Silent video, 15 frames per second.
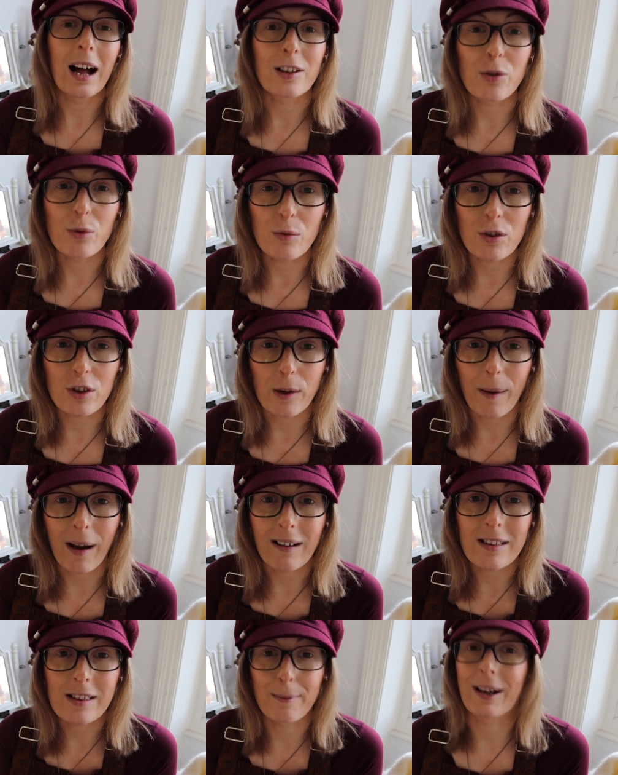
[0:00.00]
I'll talk to you
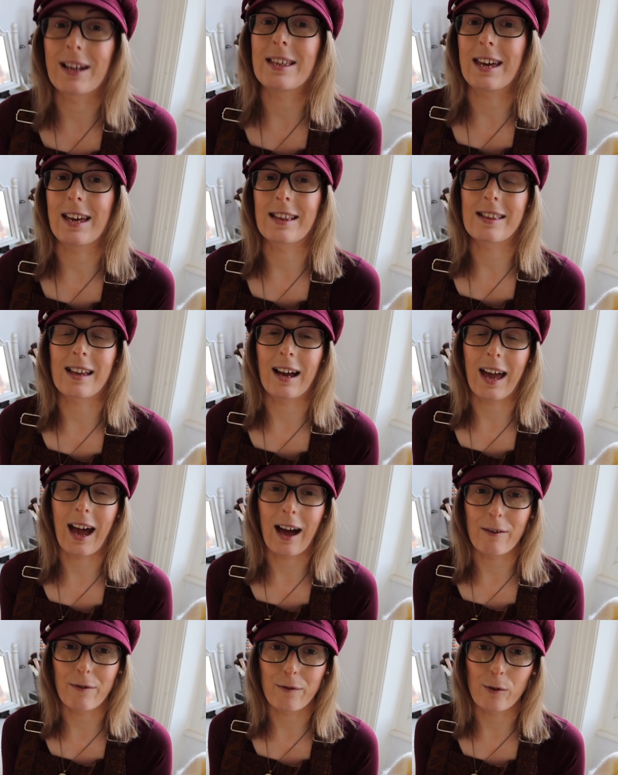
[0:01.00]
about some ideas that I
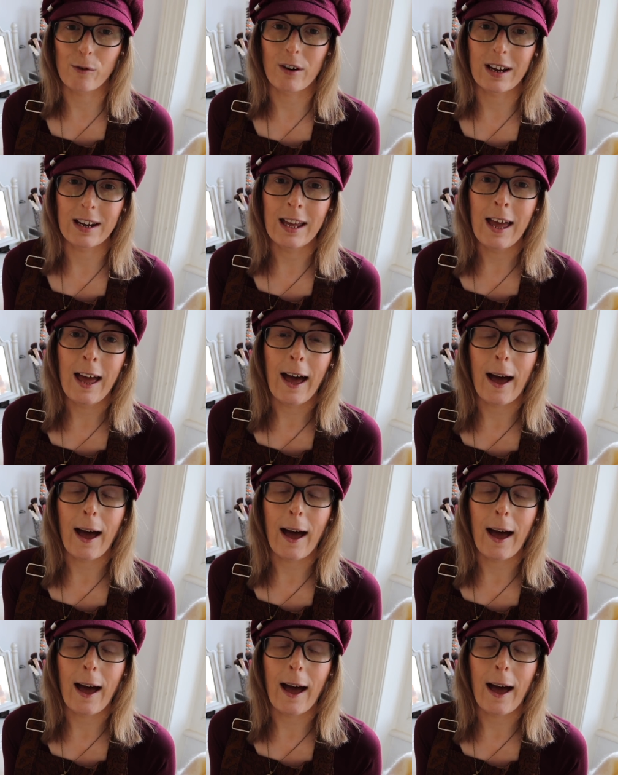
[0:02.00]
have for it.